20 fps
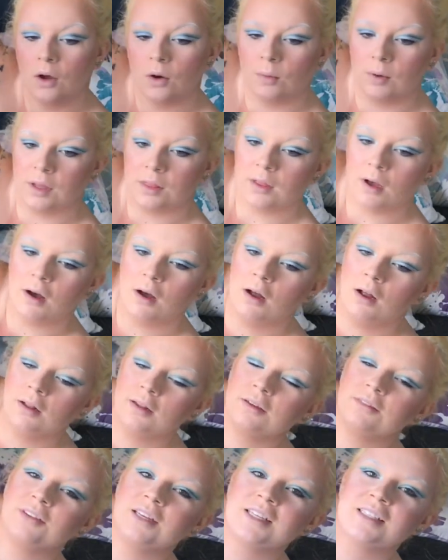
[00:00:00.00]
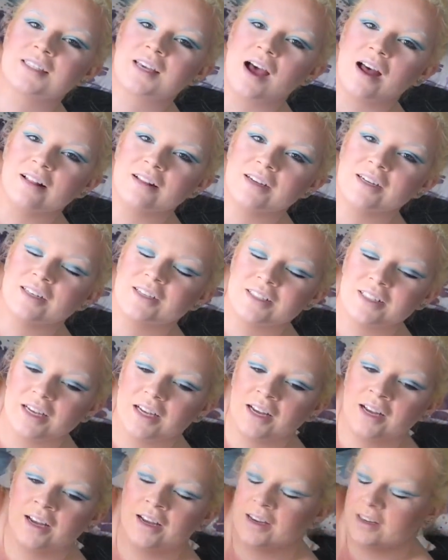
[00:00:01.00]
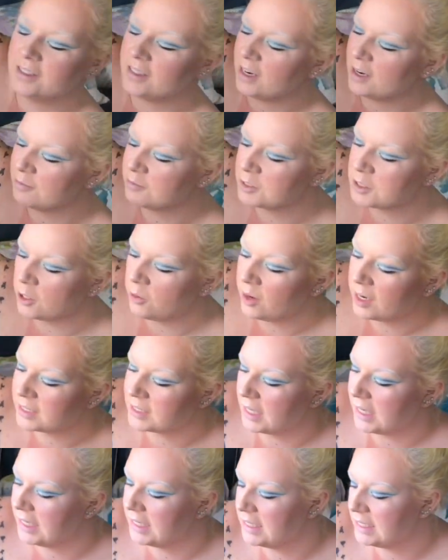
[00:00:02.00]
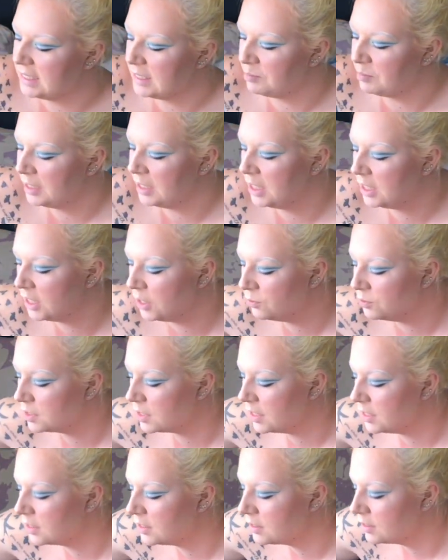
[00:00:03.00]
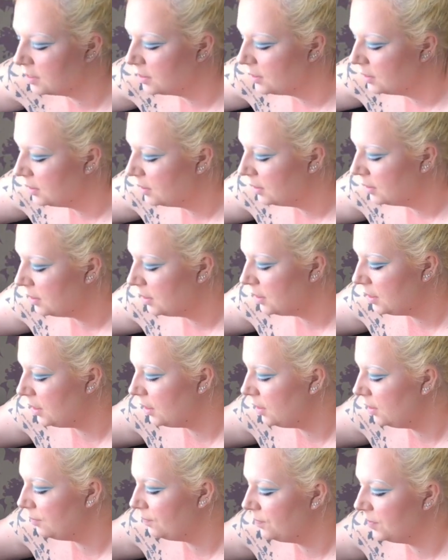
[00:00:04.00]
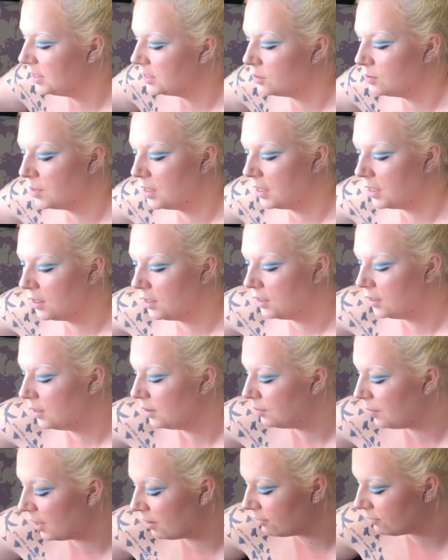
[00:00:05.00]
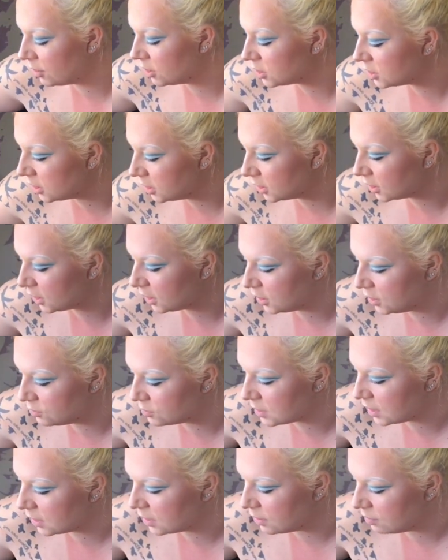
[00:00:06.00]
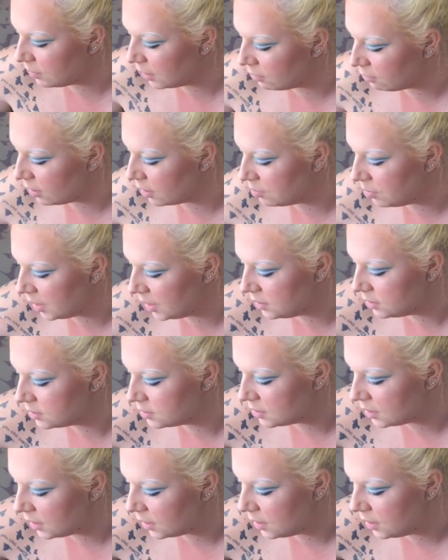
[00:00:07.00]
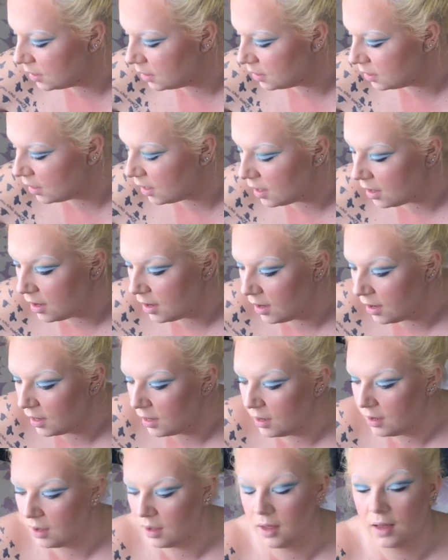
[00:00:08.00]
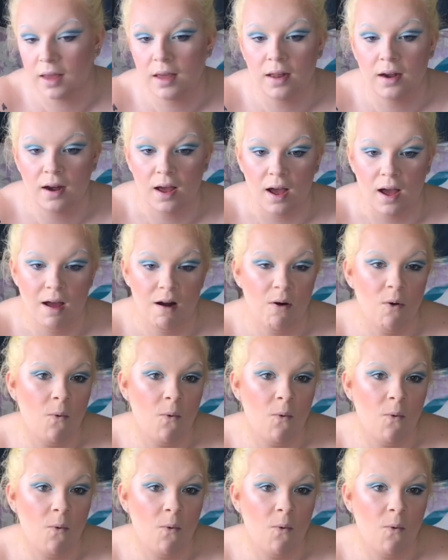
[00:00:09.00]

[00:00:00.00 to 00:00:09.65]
with all of these colors, and I'm so excited to dip in and use this. This will be my first look using the Mehron paints, and I cannot